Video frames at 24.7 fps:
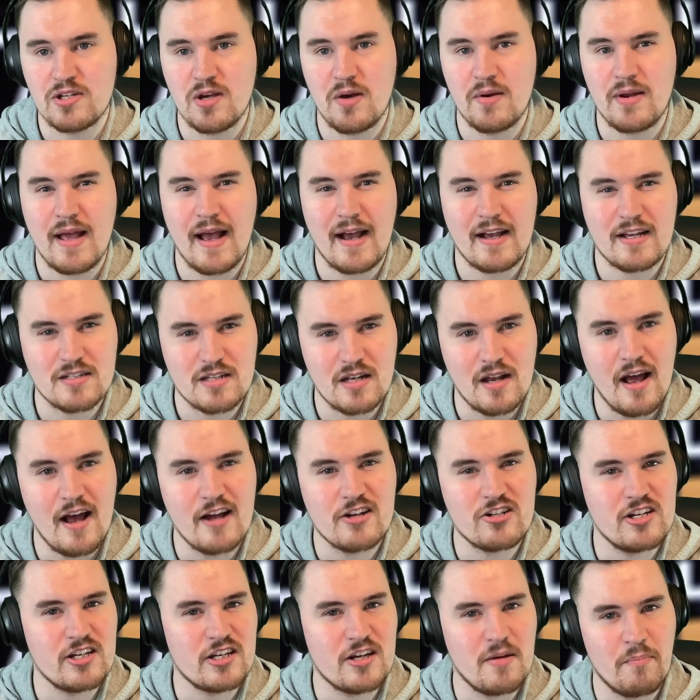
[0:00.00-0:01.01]
Zodiac has
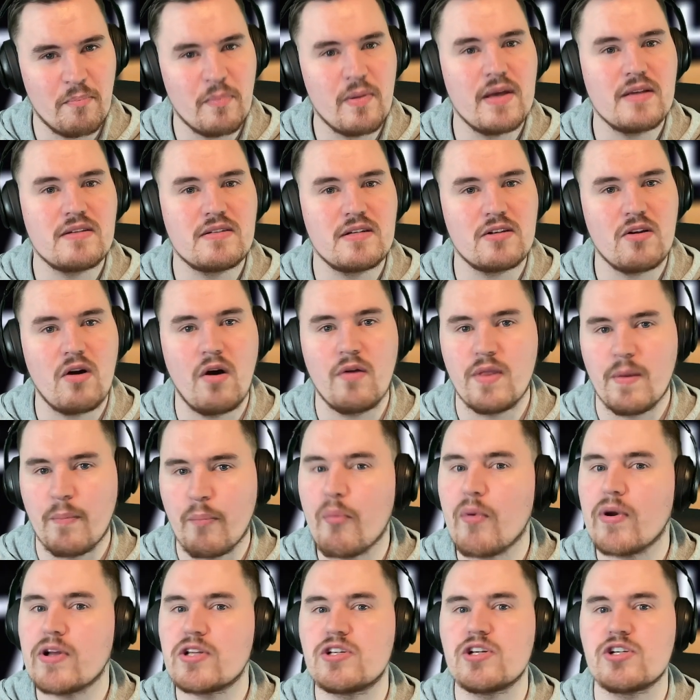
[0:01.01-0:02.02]
largely competed on the
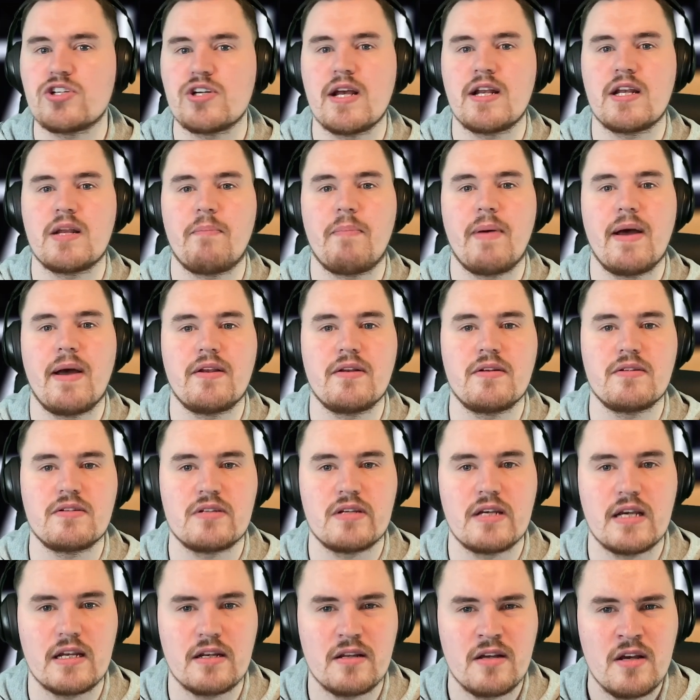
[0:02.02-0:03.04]
British independent
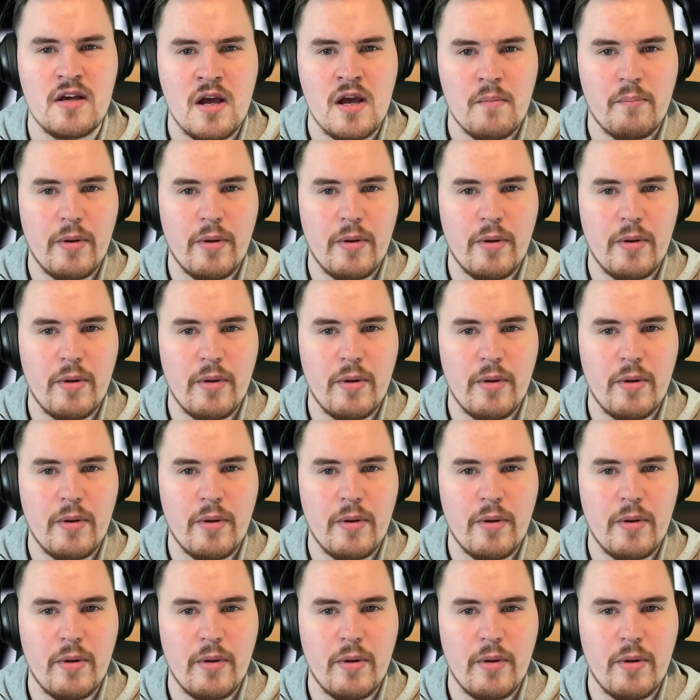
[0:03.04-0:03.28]
scene,